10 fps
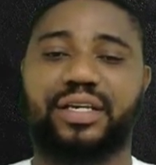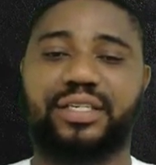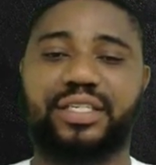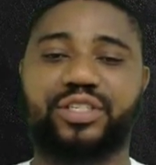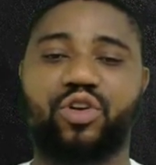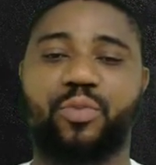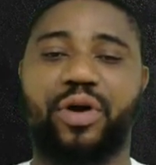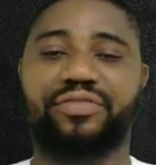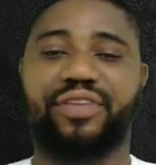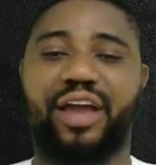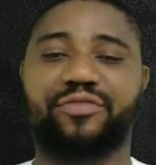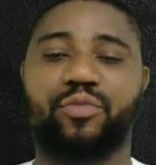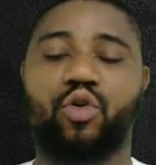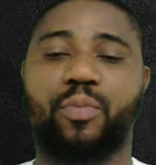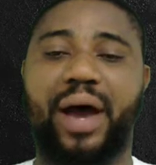it 0.5
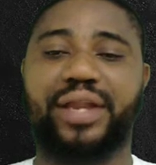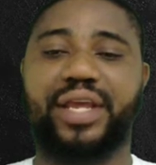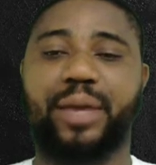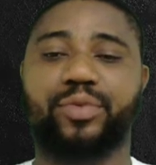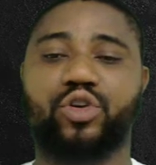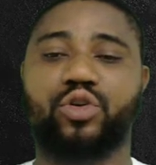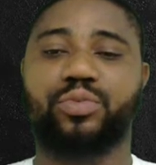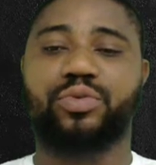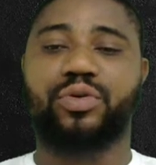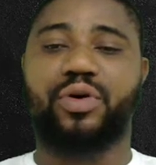mole per dm cube